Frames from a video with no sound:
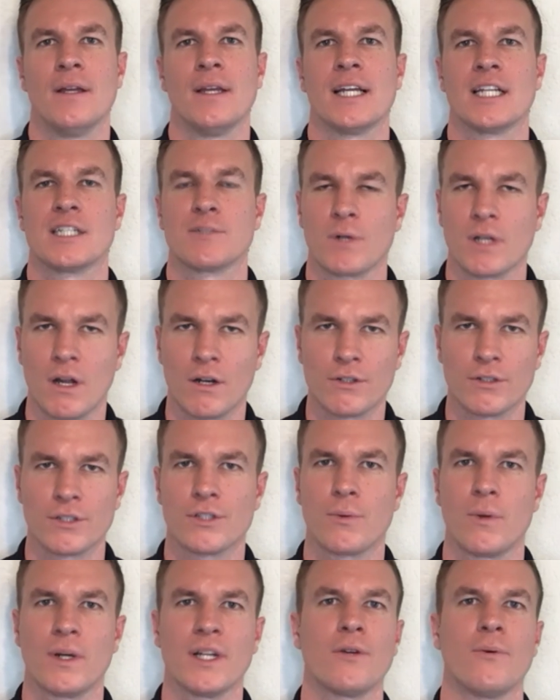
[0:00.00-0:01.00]
It's
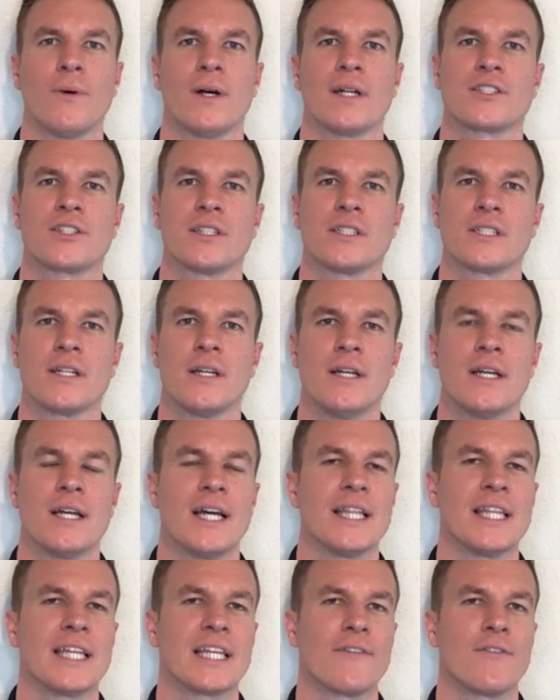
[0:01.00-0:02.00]
120 questions,
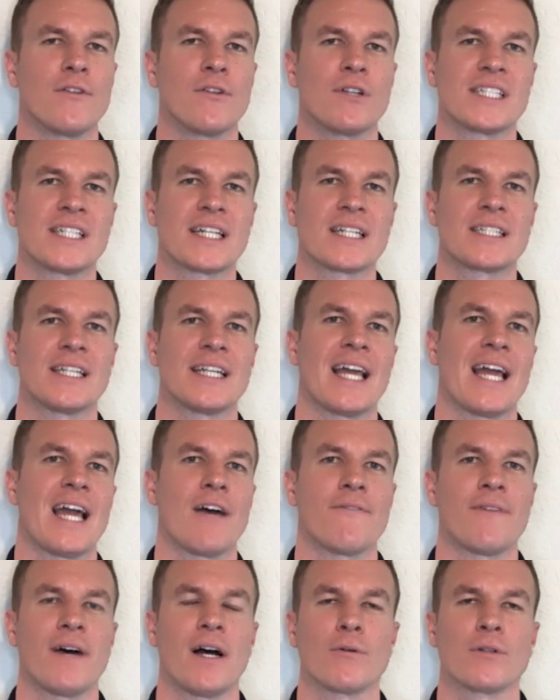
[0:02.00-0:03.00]
and they give you
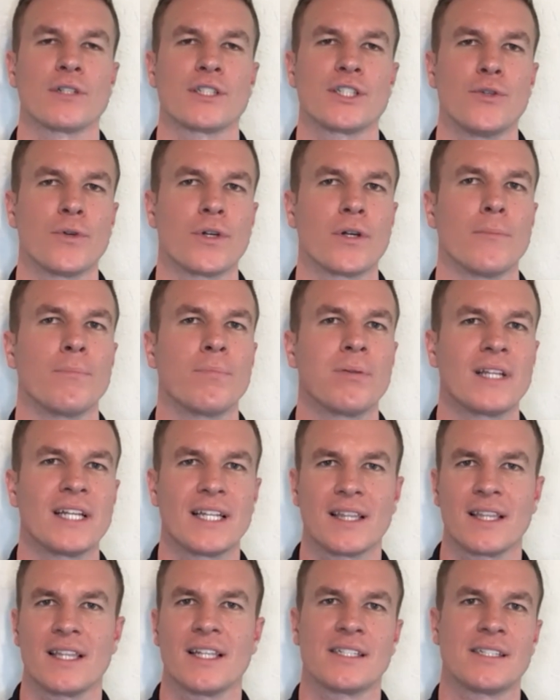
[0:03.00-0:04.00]
6.5 hours to
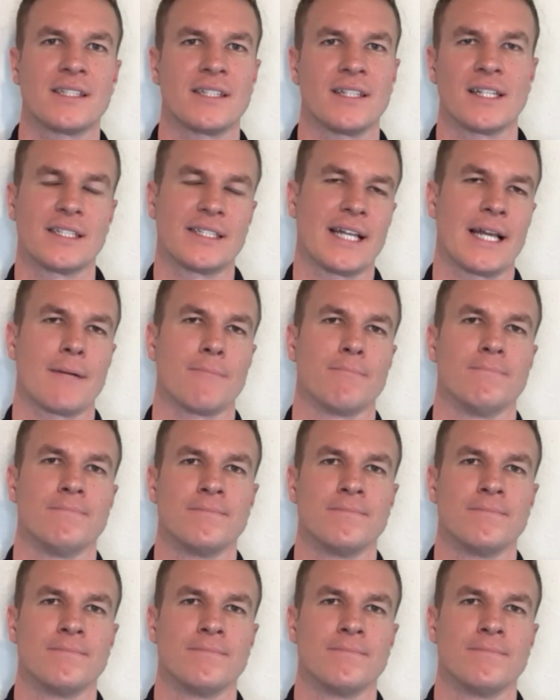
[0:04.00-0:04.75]
complete this exam.